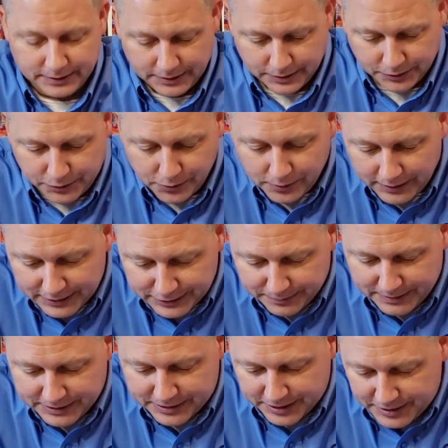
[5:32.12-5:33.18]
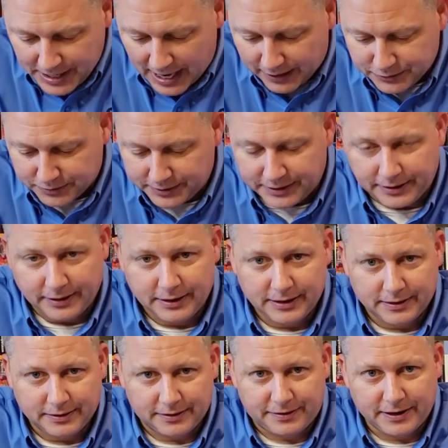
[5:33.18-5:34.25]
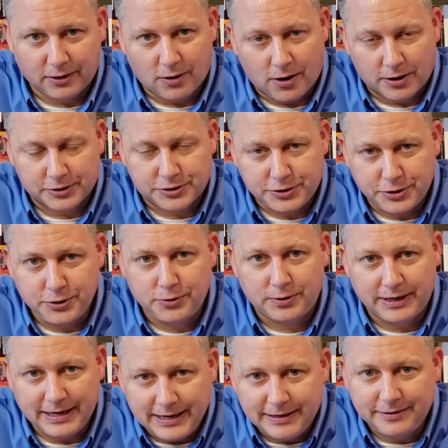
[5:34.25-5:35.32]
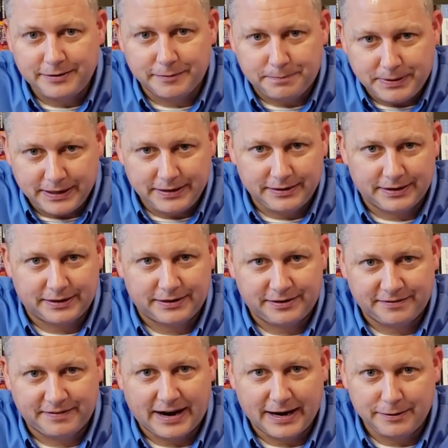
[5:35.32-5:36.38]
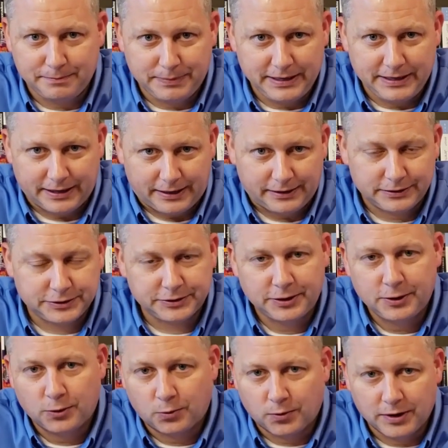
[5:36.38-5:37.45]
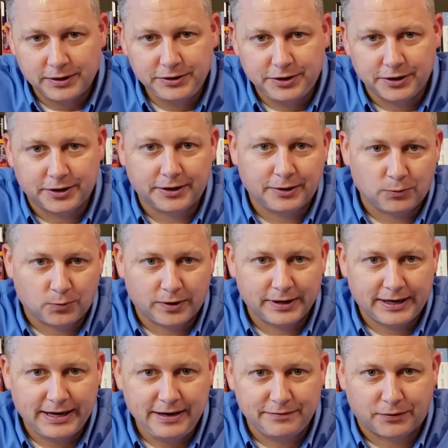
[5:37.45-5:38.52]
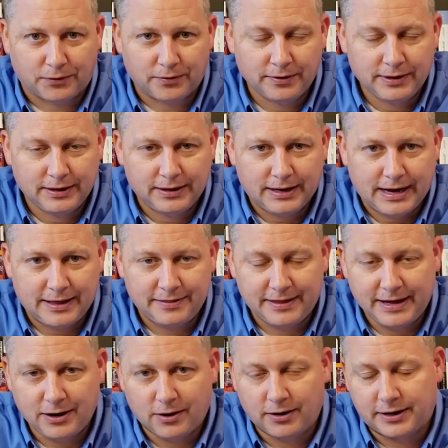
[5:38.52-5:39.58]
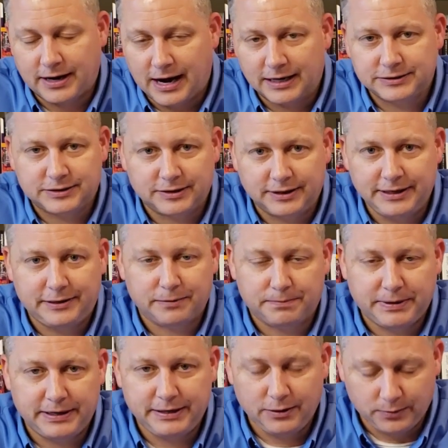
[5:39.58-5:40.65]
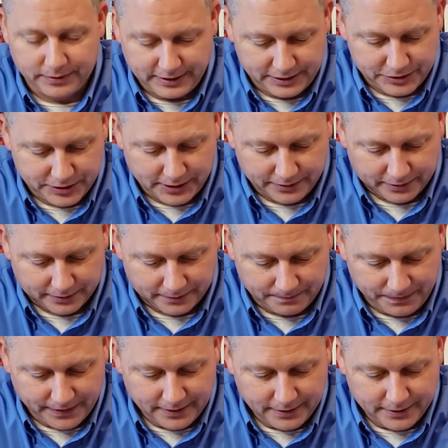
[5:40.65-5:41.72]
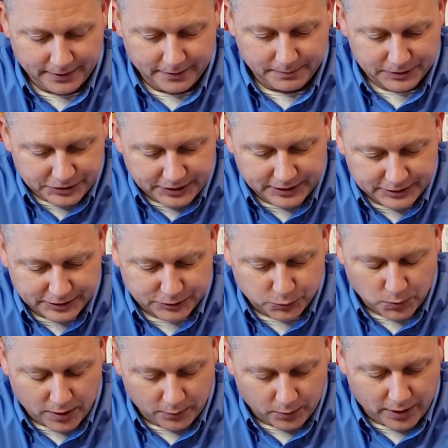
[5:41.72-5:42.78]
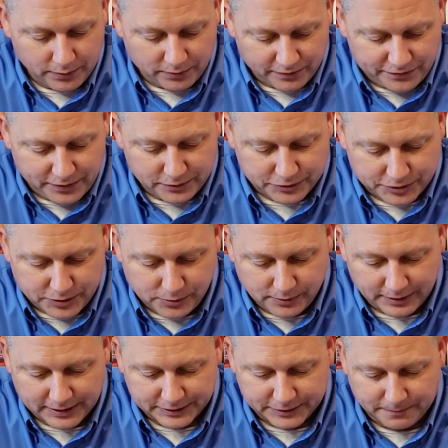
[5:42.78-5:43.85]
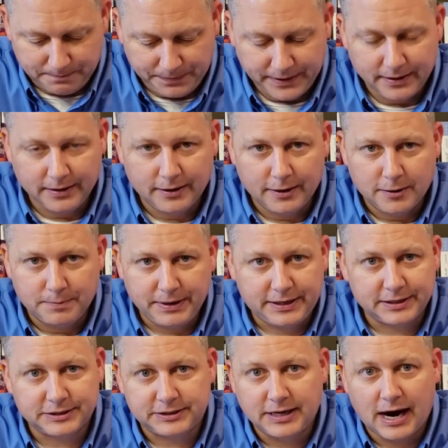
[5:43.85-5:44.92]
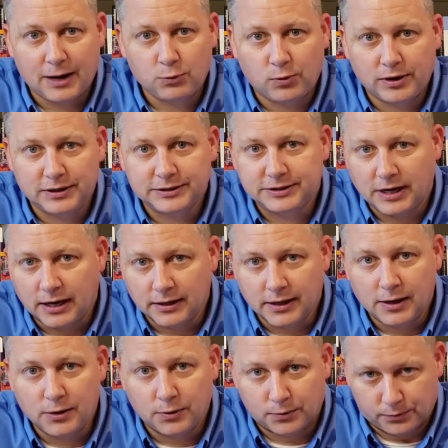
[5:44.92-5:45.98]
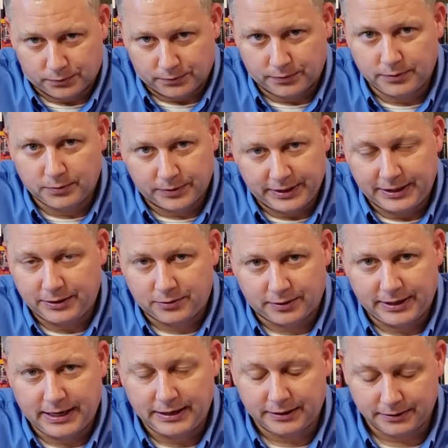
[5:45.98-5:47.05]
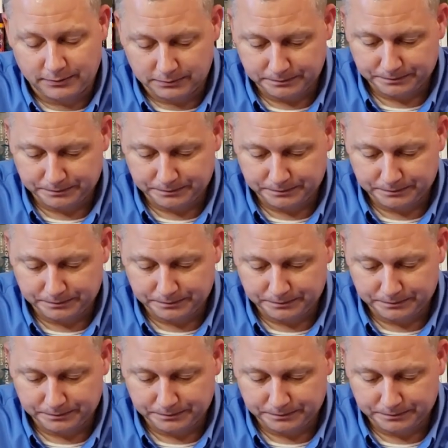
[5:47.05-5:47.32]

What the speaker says: Dualism is the doctrine that there are two independent divine beings, one good and one evil, and they are constantly competing with each other. But Genesis 1:1 refutes dualism because God was alone when he created.